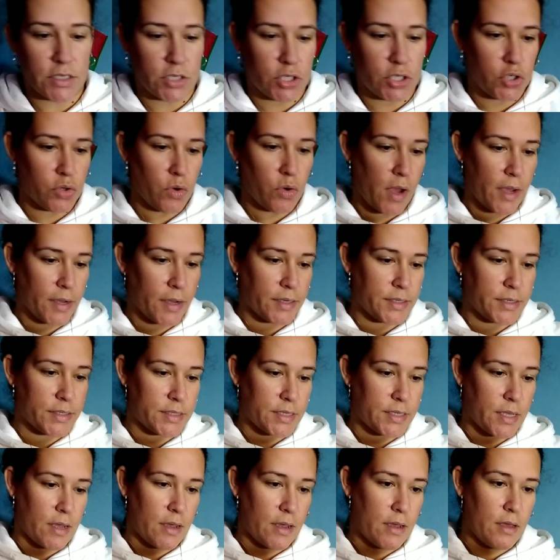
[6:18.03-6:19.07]
the
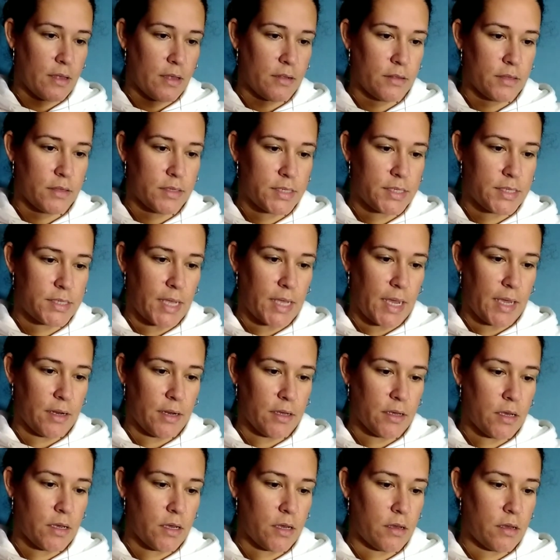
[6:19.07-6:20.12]
trucks and
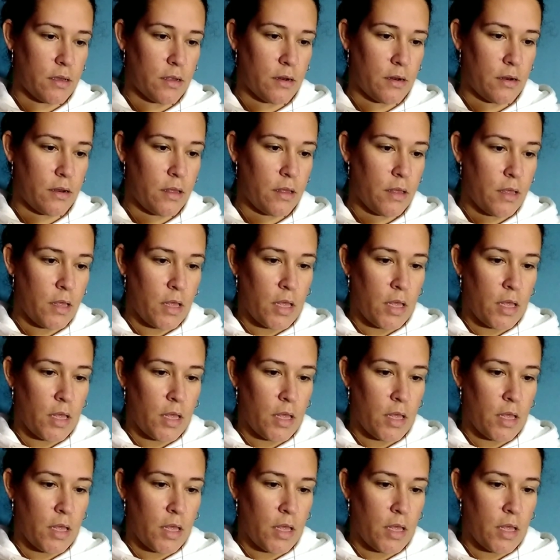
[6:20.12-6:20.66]
Santa and